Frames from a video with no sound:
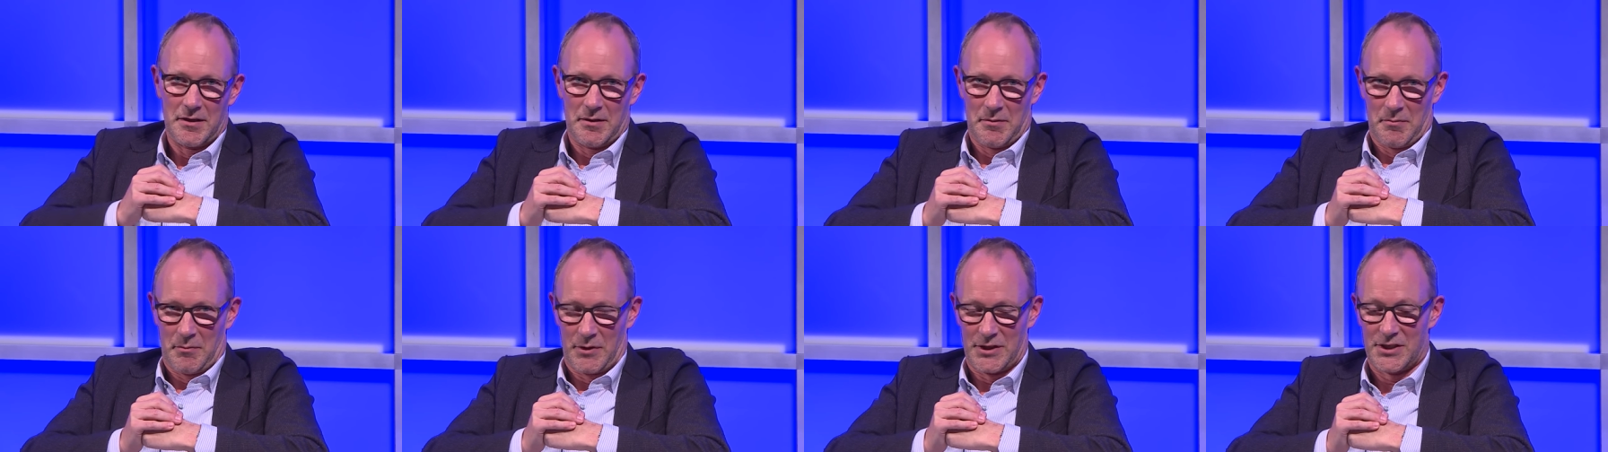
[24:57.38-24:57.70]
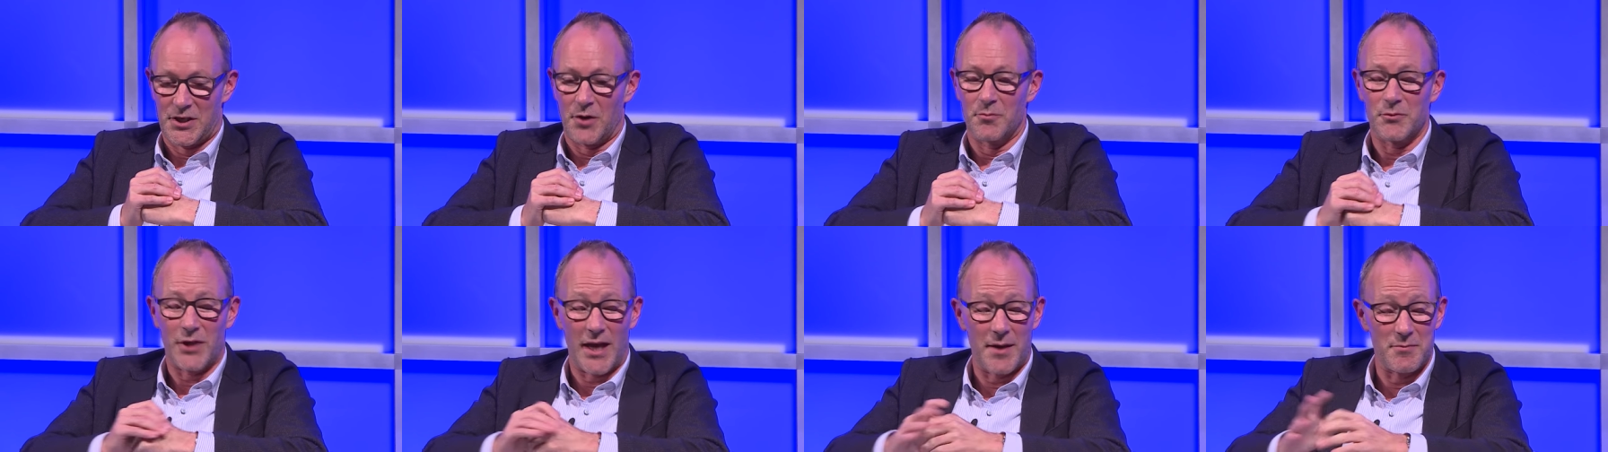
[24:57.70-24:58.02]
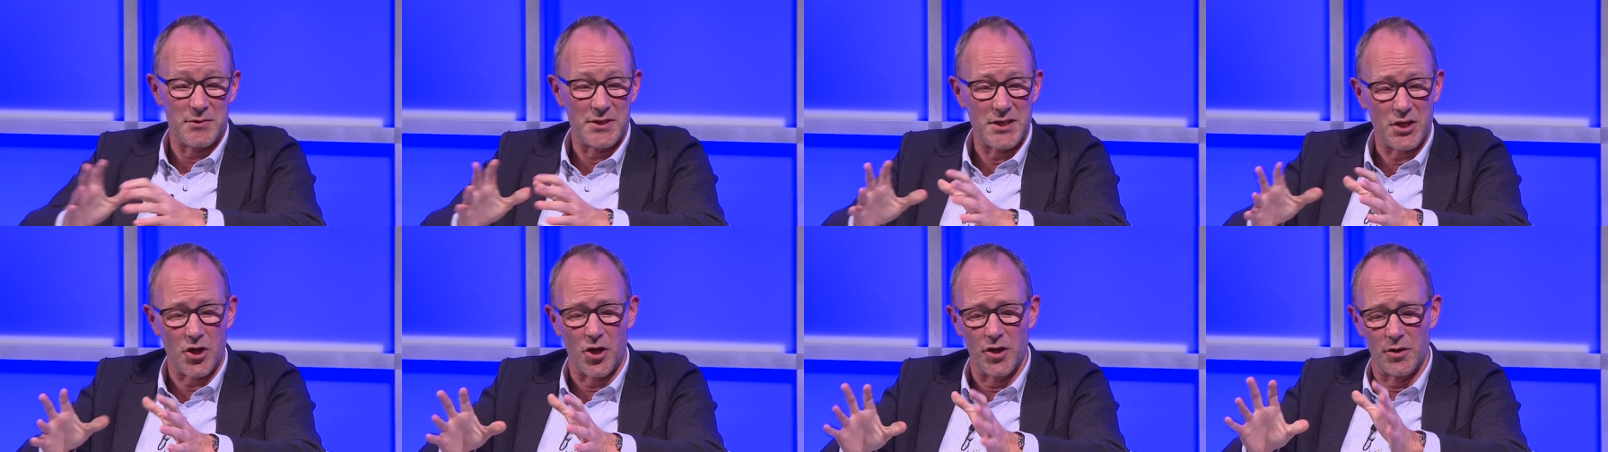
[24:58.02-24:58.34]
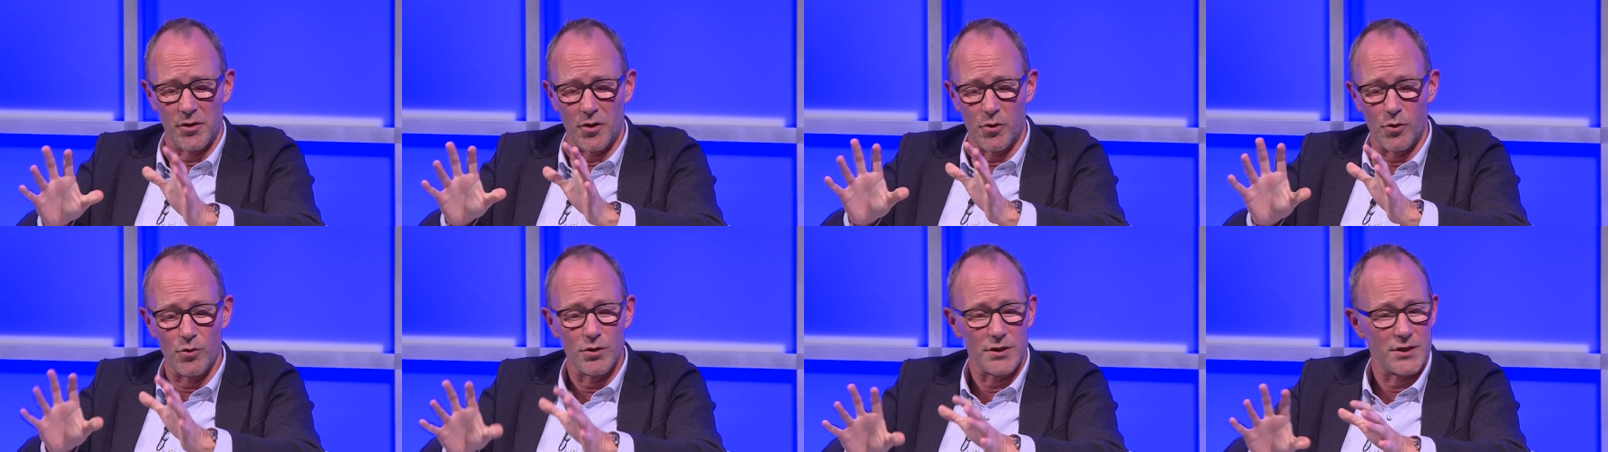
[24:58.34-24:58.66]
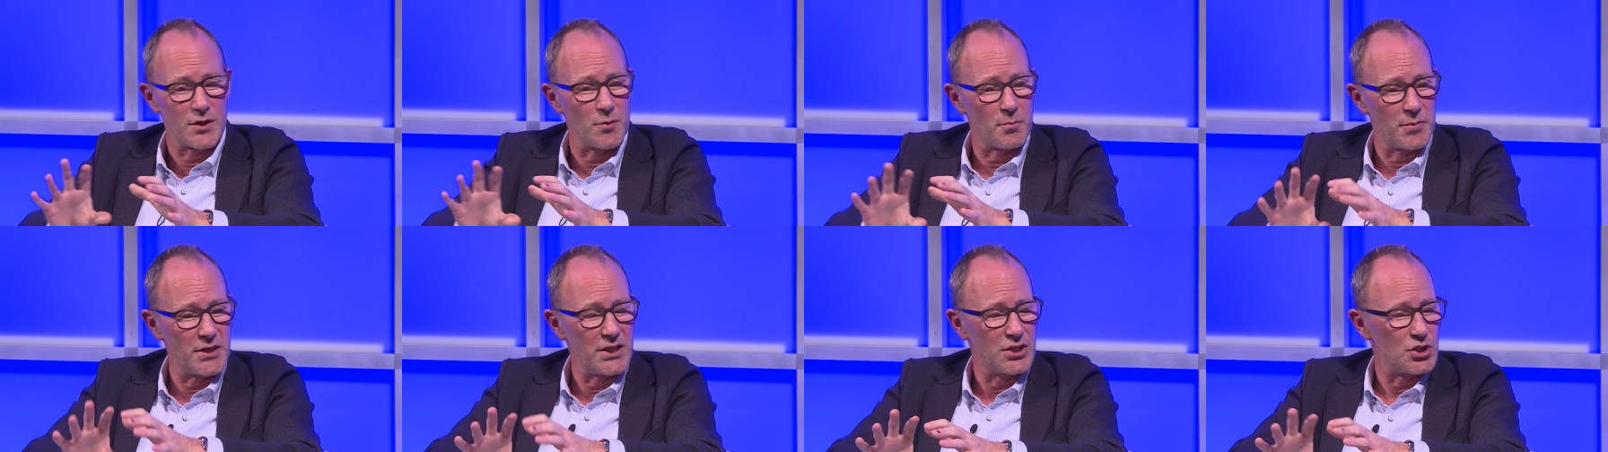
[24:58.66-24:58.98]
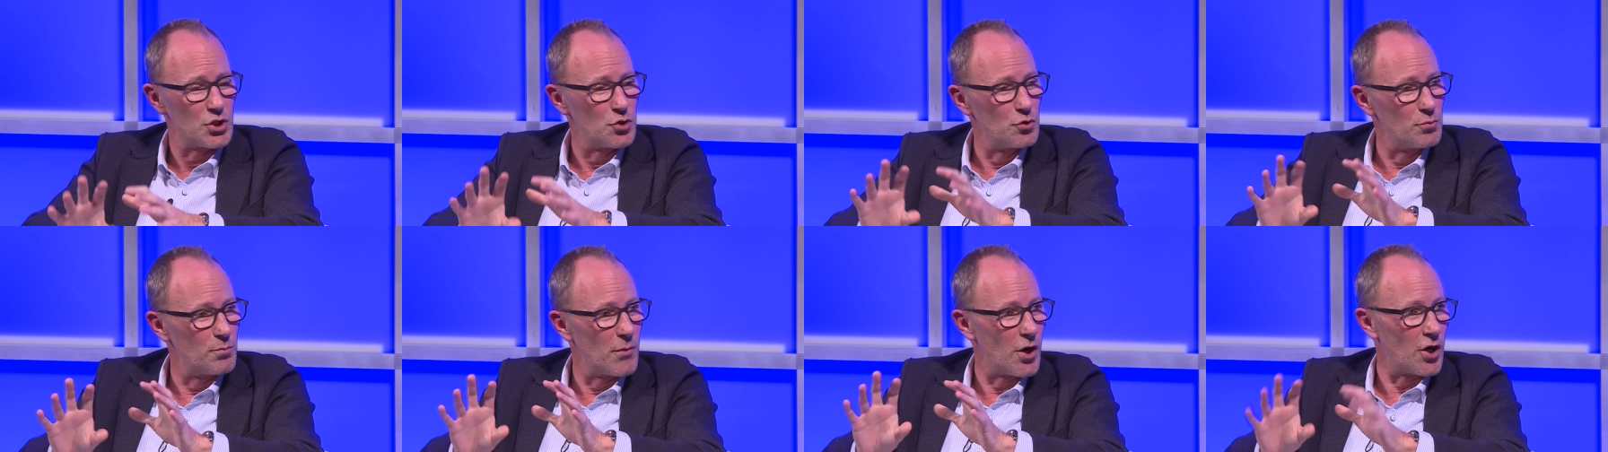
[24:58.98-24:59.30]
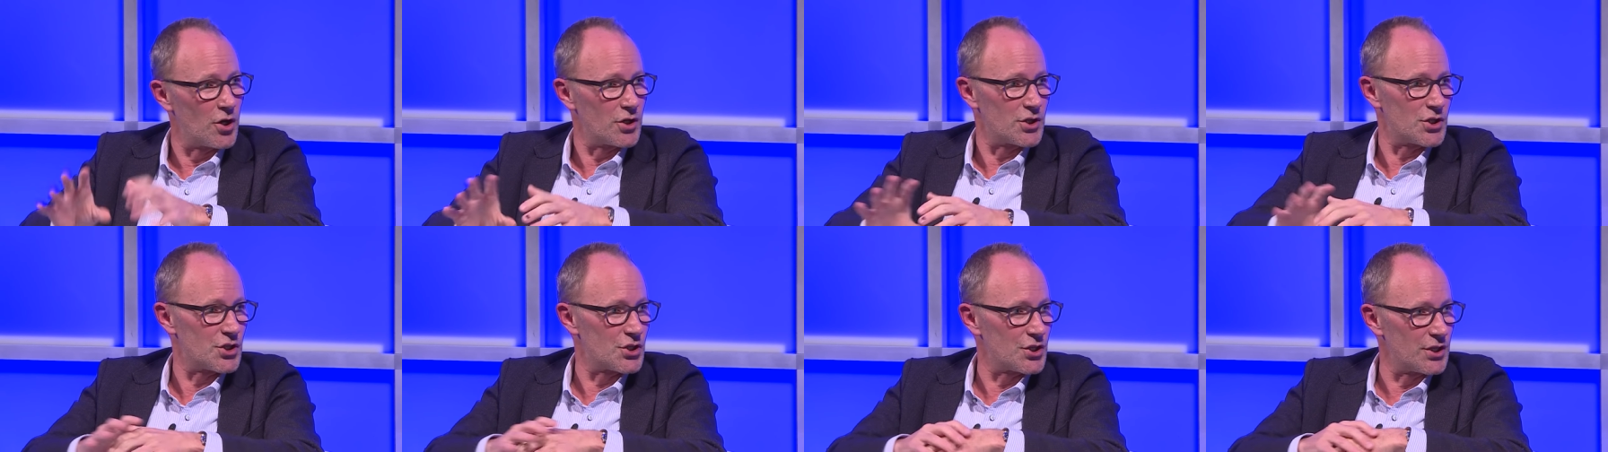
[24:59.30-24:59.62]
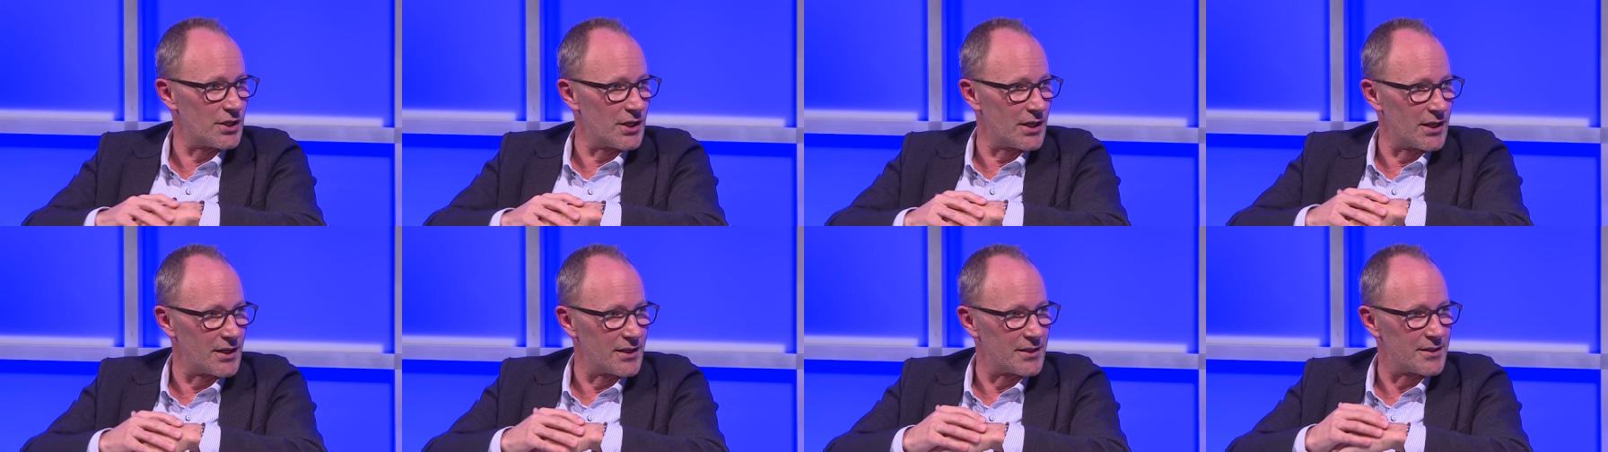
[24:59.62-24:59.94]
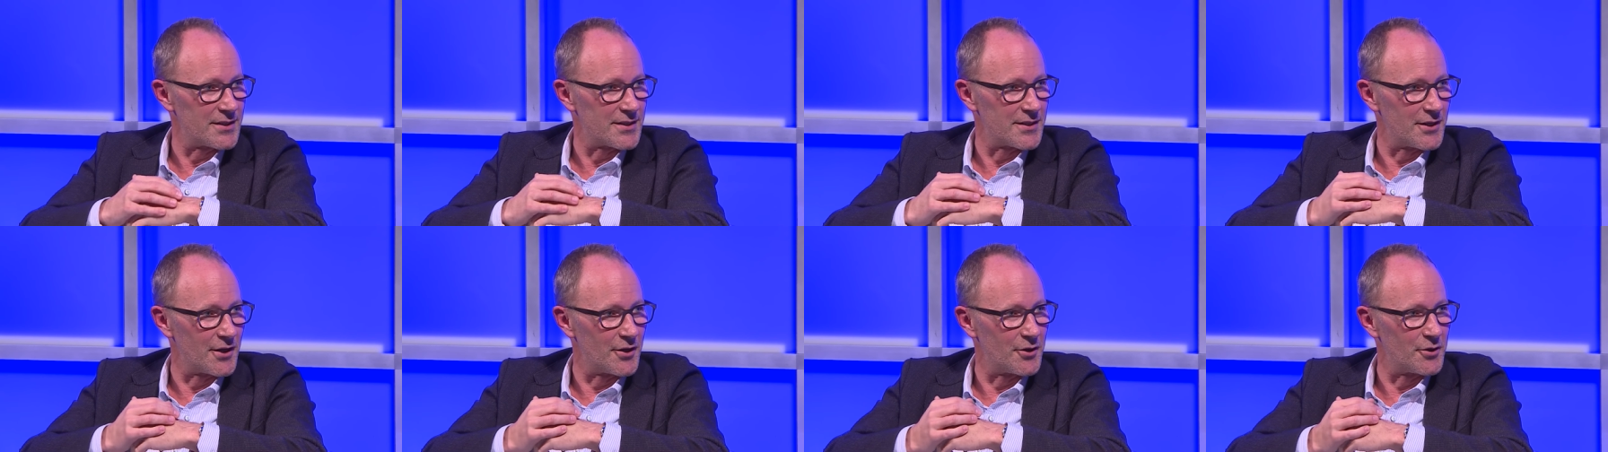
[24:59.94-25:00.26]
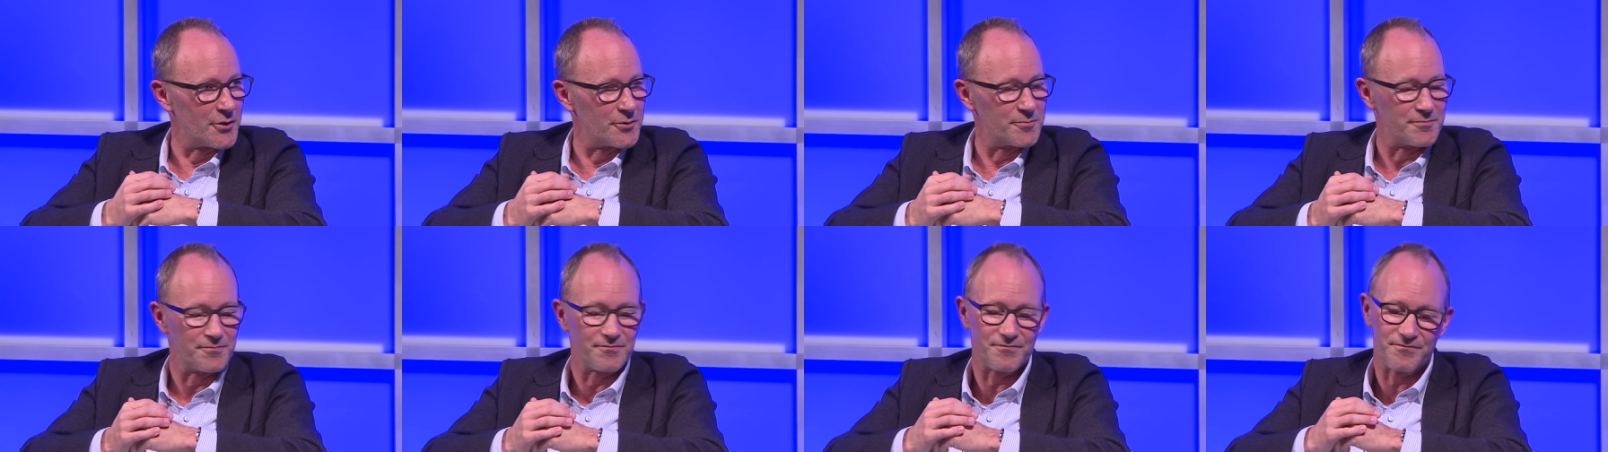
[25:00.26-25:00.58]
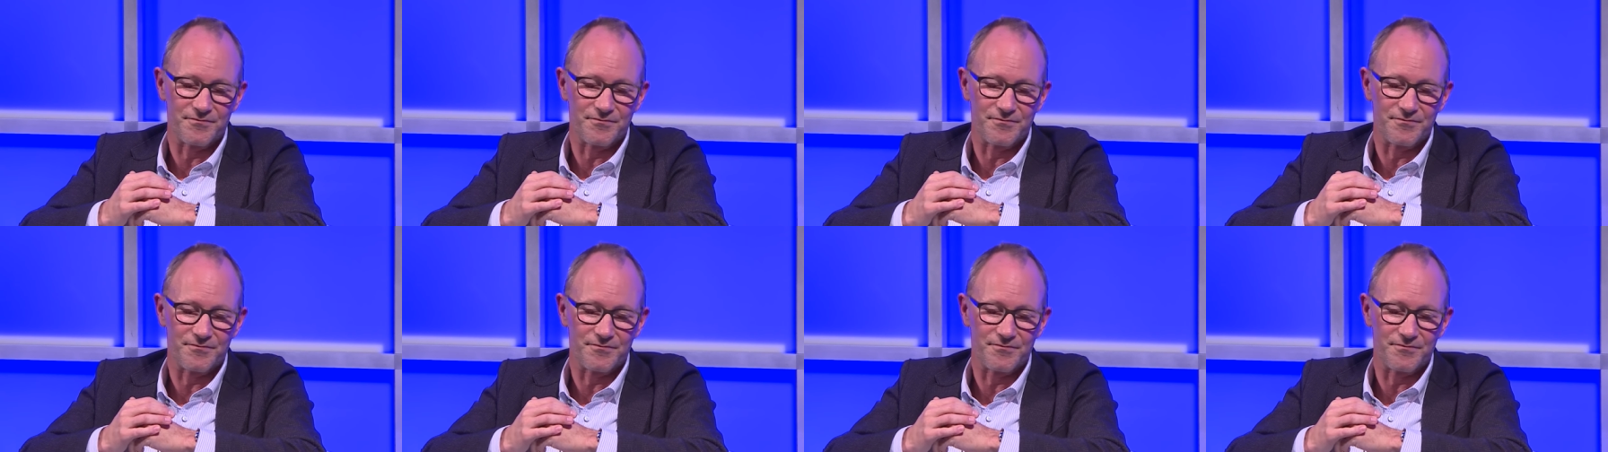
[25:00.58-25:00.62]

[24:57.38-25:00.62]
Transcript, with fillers: but sometimes can also be too much. Uh, so